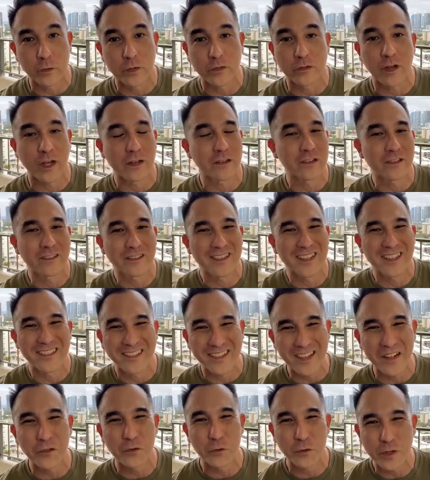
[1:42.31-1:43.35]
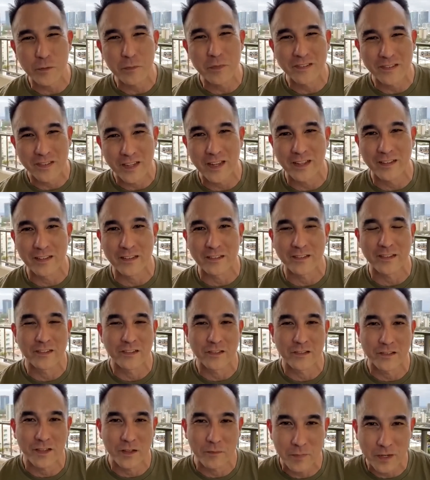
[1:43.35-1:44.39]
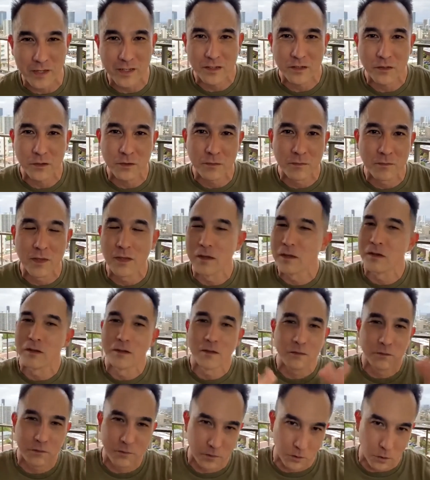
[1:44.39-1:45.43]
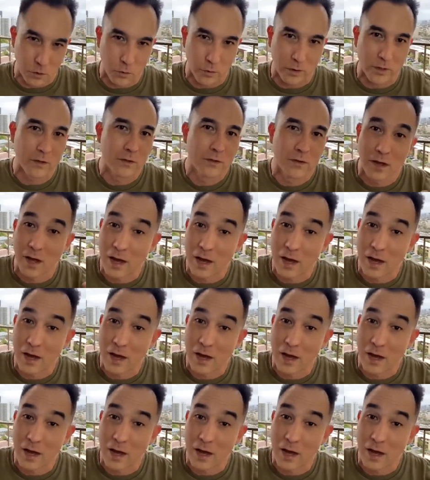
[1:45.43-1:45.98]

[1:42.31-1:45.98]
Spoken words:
which it sounds weird me saying this because it's like making you feel old.